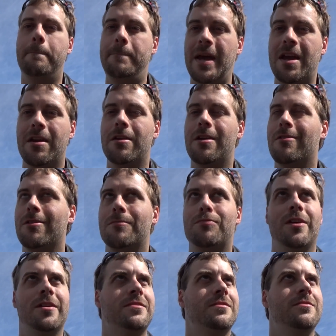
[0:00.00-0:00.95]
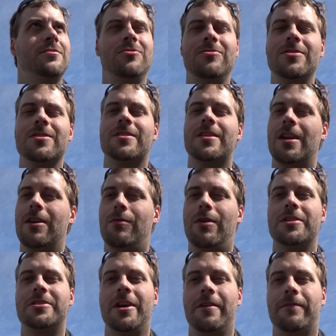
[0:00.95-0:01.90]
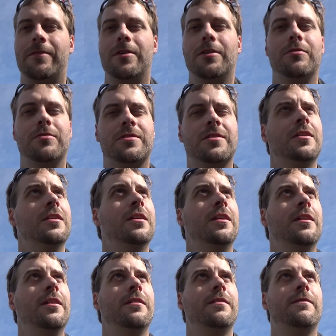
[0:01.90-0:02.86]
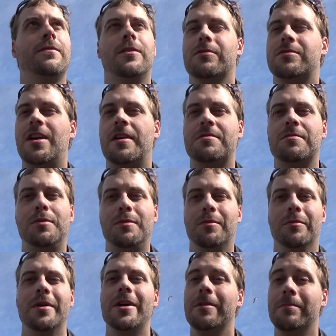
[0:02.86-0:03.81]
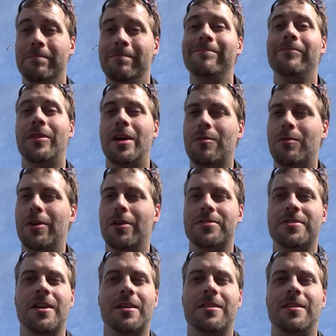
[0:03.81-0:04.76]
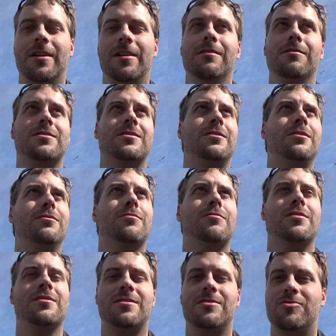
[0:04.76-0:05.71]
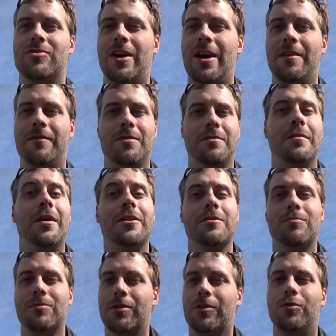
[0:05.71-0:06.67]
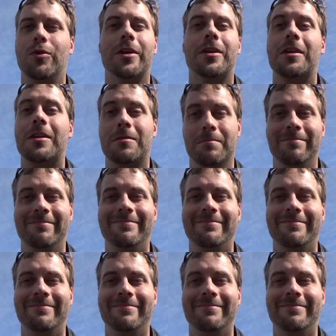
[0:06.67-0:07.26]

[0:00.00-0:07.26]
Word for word: Bay Area prices. You just gotta watch out for those for those types of people, man. They will suck those tourists dry of their money real quickly.